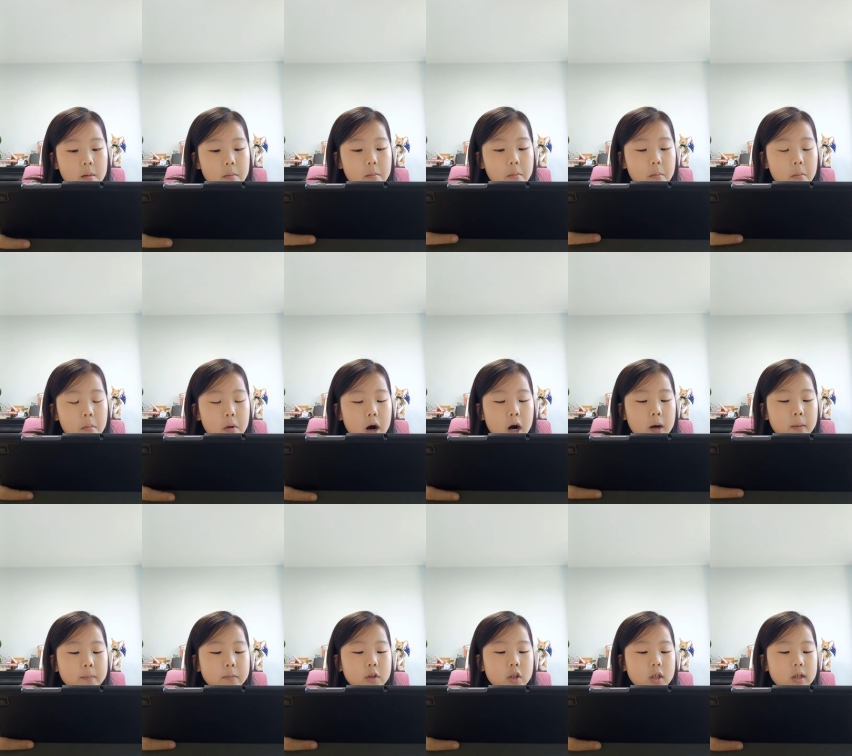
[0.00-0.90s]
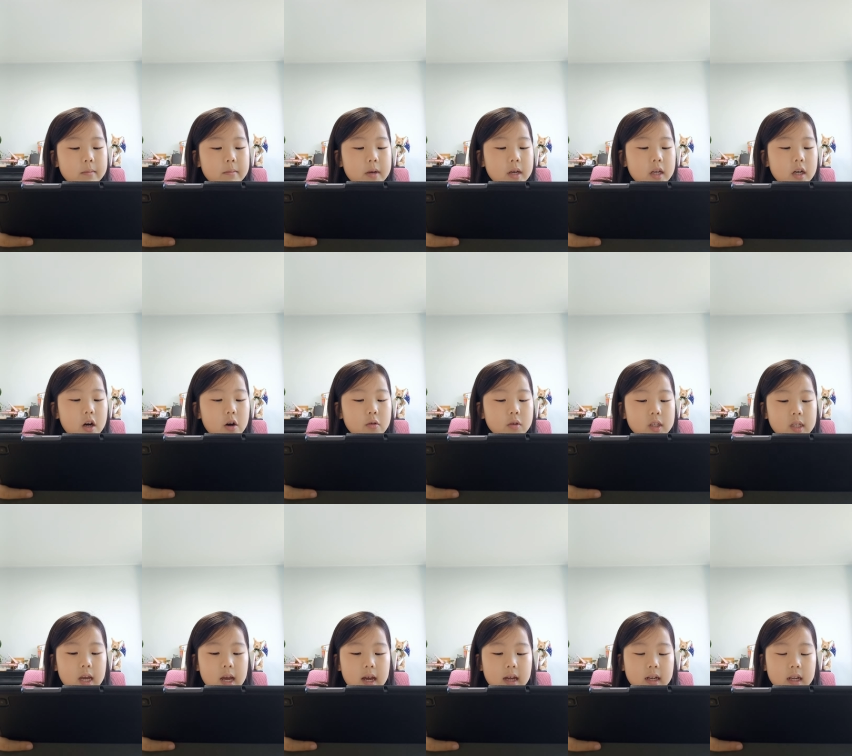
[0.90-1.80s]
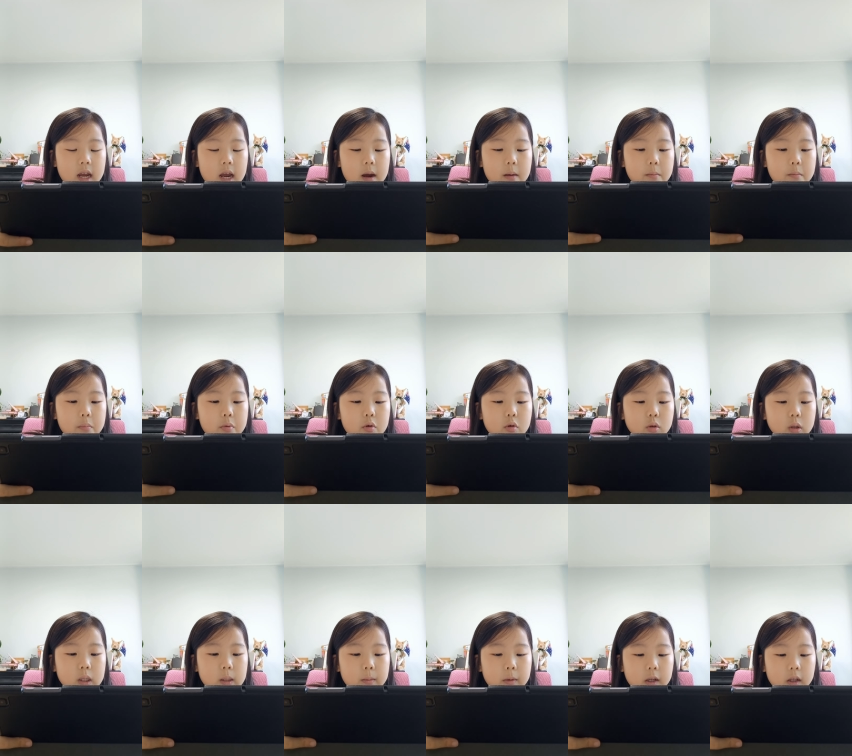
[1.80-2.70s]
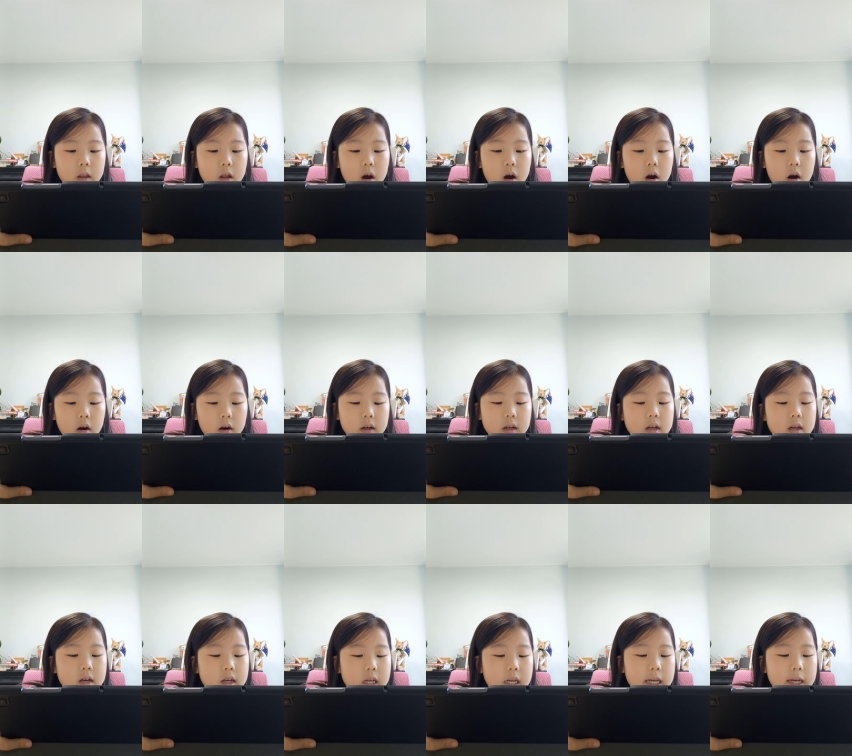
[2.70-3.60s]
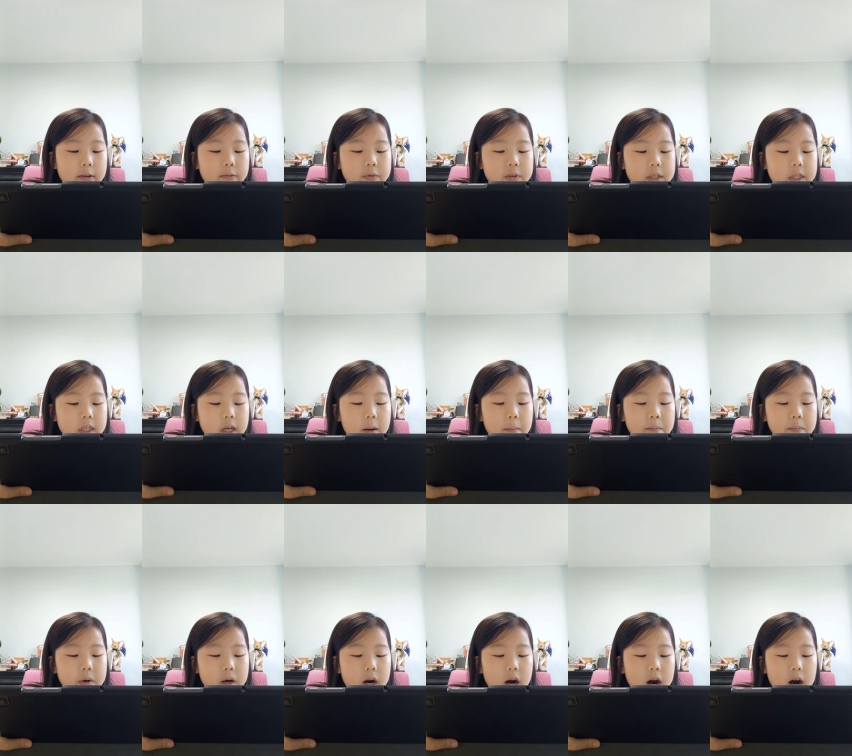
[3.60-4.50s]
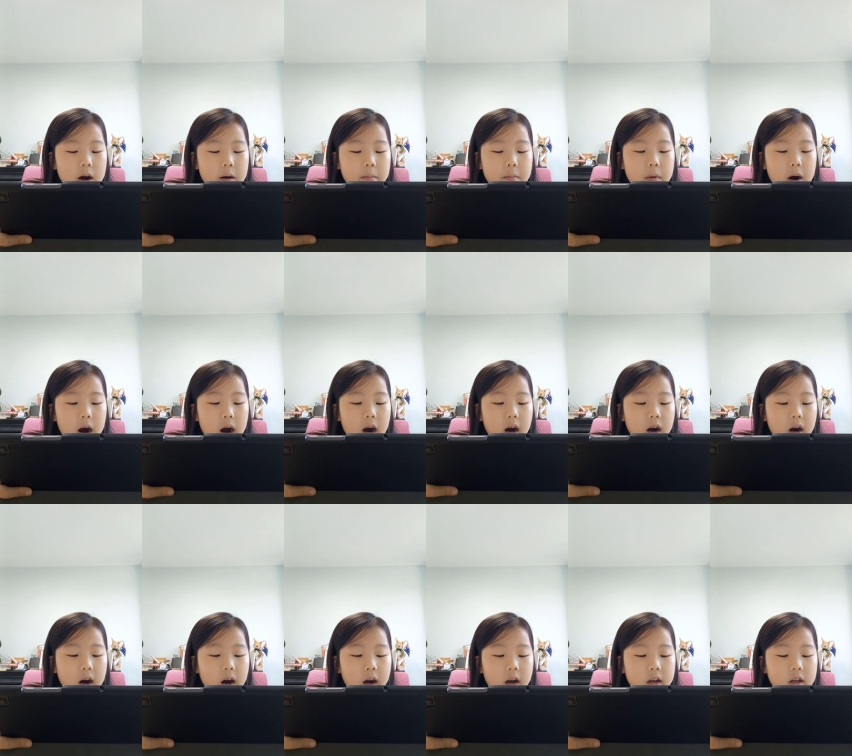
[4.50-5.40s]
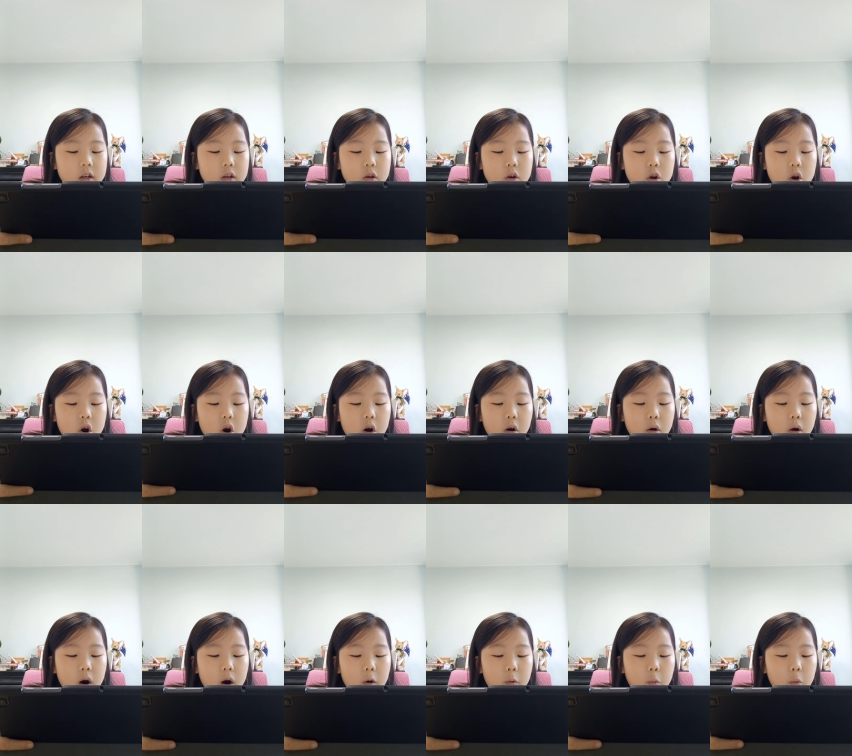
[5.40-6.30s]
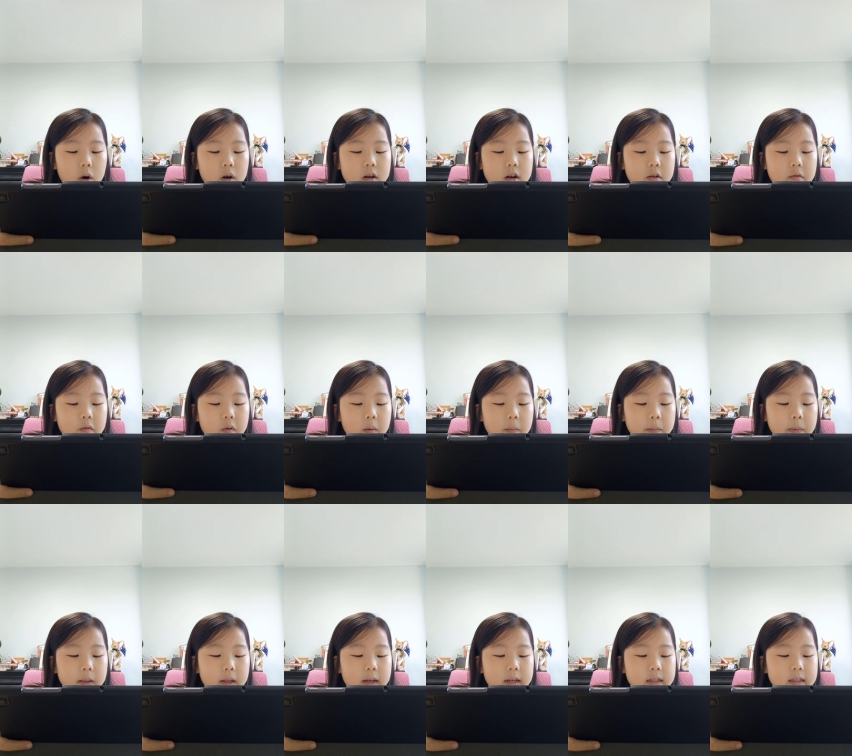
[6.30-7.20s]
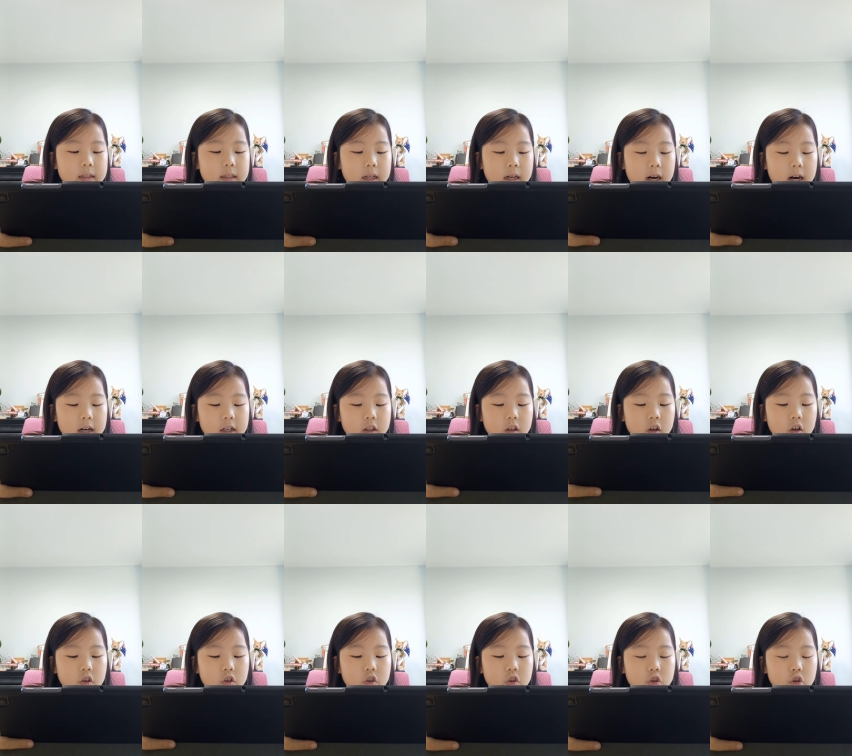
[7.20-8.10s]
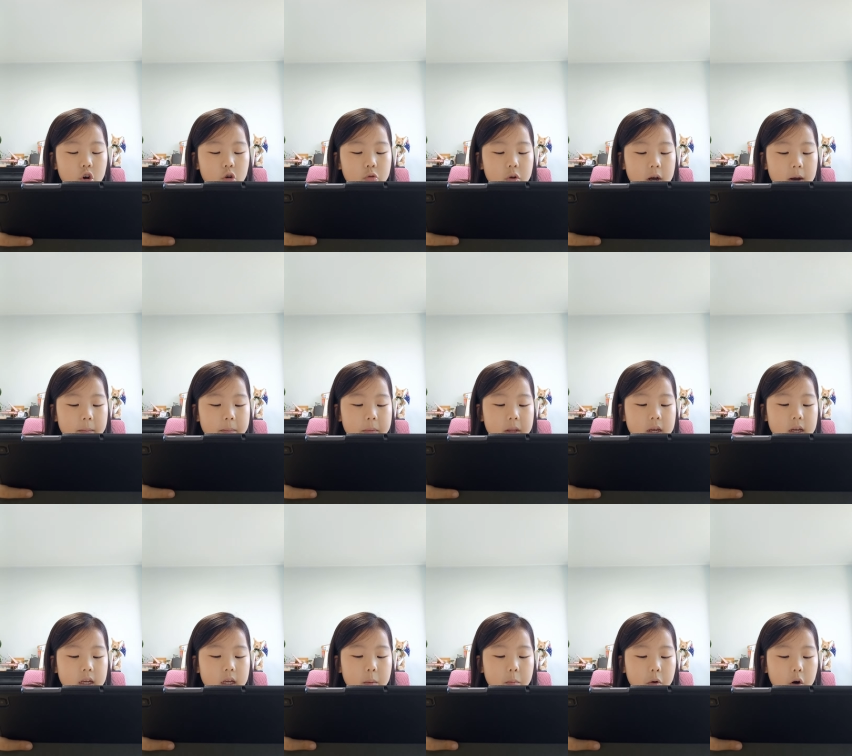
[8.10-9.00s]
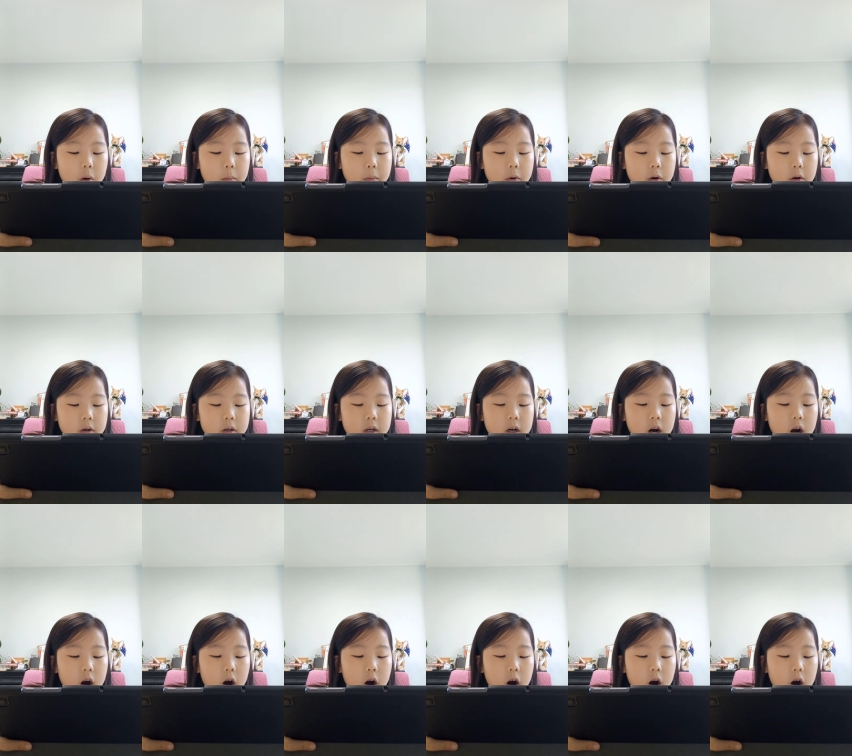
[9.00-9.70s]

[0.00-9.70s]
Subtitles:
Mom took Minho's hand and pulled him along. If some come, I know a wonderful place that I can show them, he murmured.